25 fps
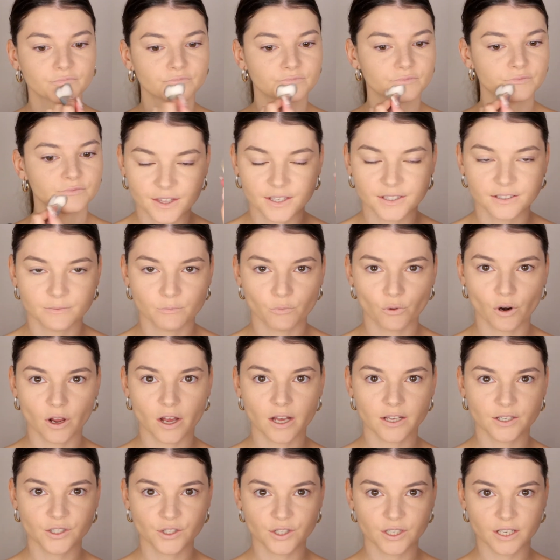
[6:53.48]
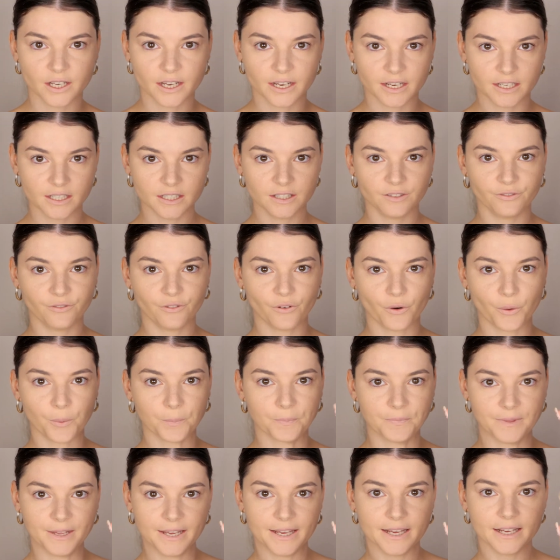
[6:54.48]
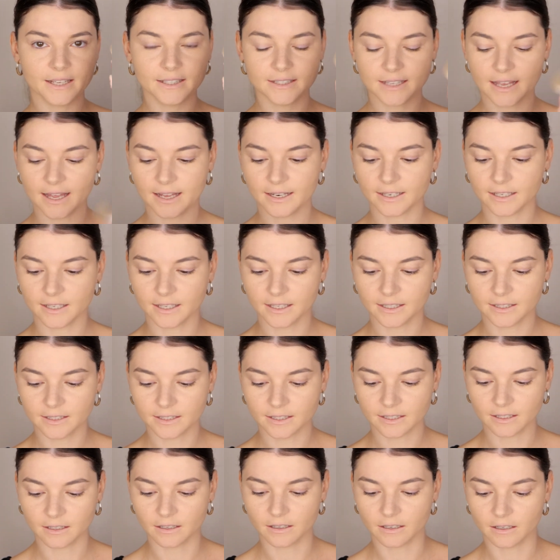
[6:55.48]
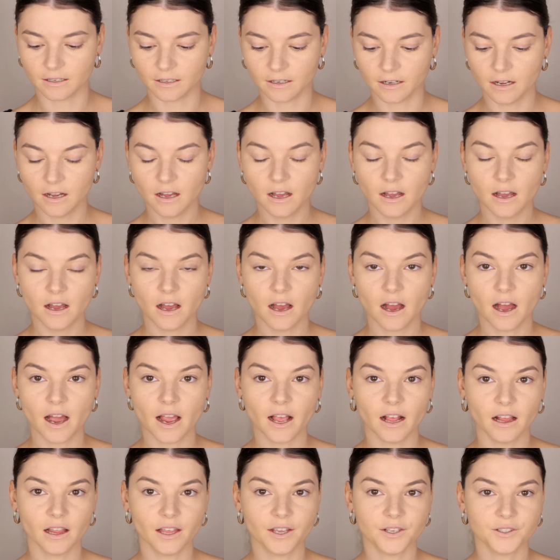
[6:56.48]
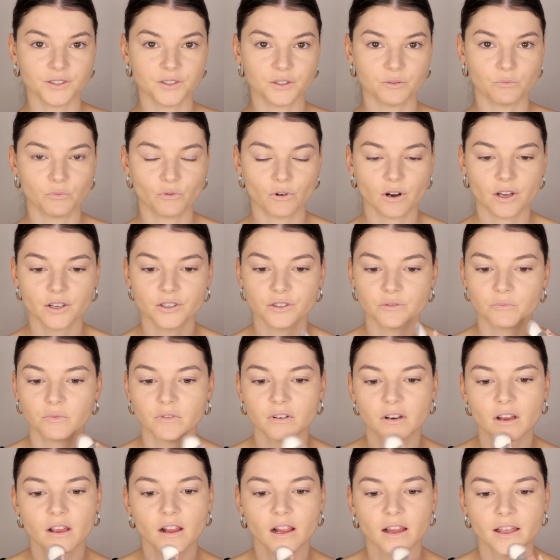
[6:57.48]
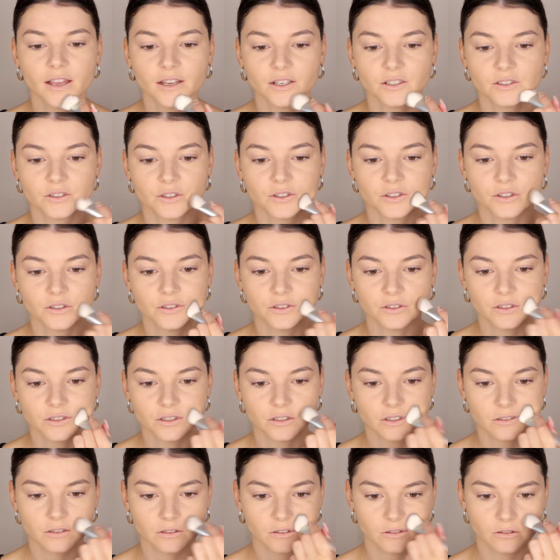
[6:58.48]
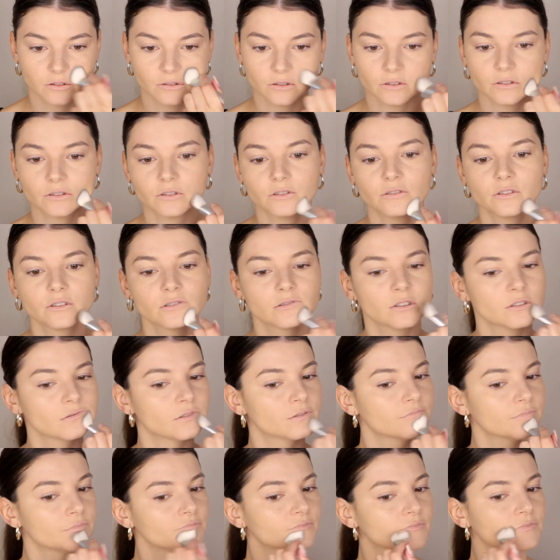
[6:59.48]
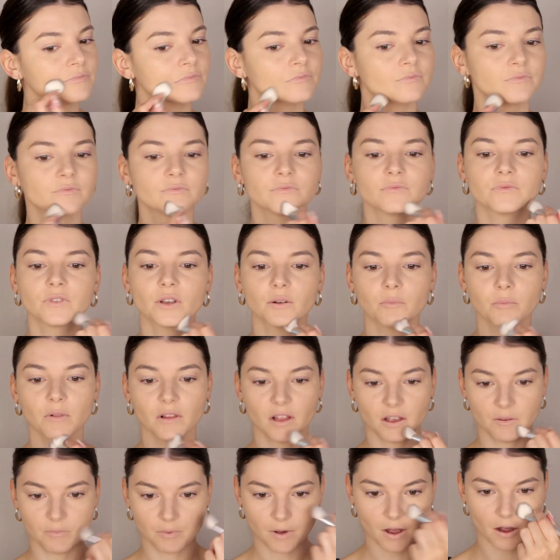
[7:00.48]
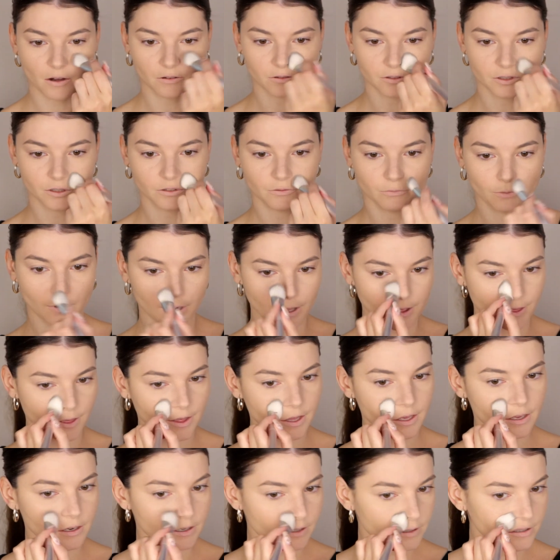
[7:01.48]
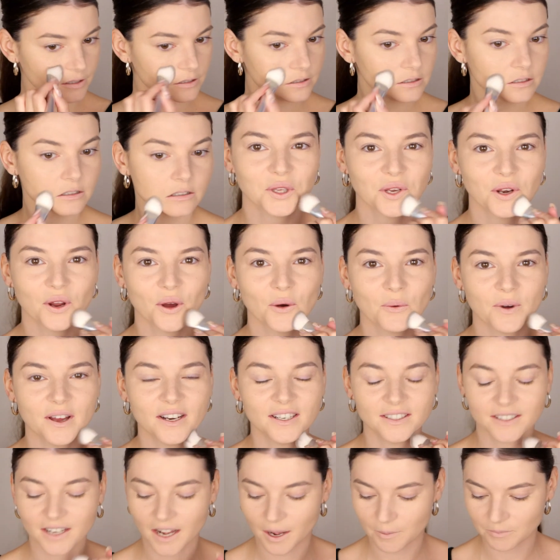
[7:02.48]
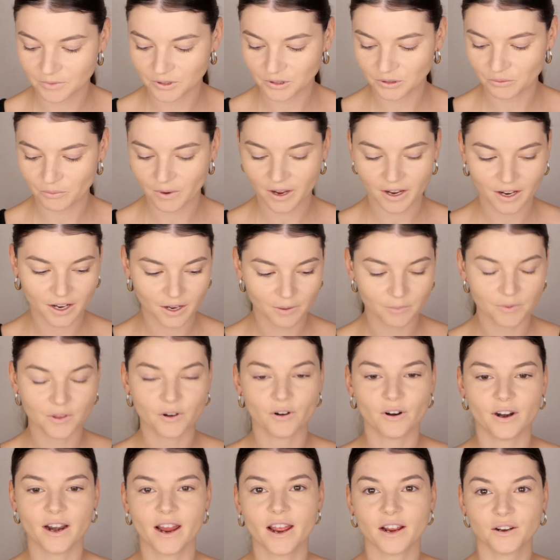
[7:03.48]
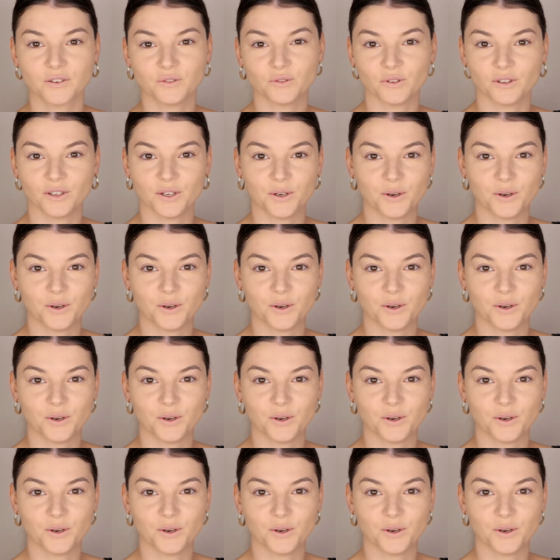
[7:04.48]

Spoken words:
This brush is from NYX and it's a highlighter brush, but I like to use it to apply powder with it. You know, when it comes to makeup, there are actually